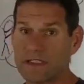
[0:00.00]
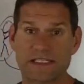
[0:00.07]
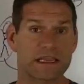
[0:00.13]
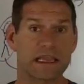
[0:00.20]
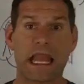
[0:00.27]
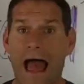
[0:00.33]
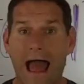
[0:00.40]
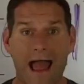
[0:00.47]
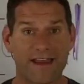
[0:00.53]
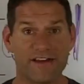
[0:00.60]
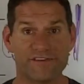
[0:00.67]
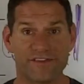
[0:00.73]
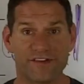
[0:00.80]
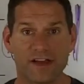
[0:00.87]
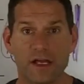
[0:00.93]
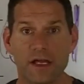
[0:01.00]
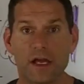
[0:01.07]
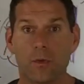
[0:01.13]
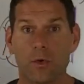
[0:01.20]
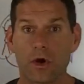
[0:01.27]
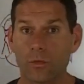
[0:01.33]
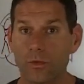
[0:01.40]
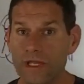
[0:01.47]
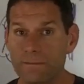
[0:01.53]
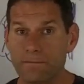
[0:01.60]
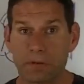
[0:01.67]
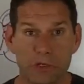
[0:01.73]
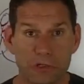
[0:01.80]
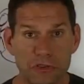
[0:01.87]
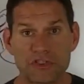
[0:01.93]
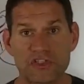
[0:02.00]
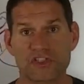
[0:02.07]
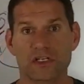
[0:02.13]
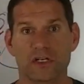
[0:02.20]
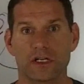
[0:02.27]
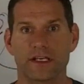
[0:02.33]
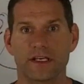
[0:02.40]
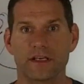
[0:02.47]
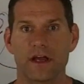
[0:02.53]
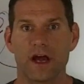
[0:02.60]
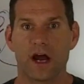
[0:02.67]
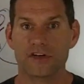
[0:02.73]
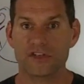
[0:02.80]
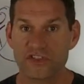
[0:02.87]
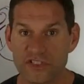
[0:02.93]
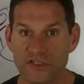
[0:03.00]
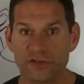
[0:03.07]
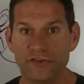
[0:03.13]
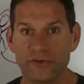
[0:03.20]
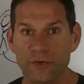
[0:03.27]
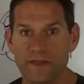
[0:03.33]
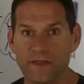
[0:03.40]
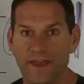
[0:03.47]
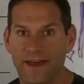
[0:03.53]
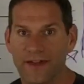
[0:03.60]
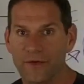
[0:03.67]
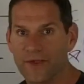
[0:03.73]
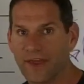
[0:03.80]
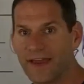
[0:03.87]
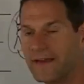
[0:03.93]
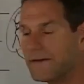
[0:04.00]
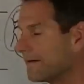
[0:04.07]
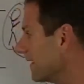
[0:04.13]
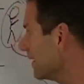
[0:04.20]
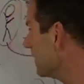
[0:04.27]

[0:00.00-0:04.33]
it's live where we personally are still doing that, okay?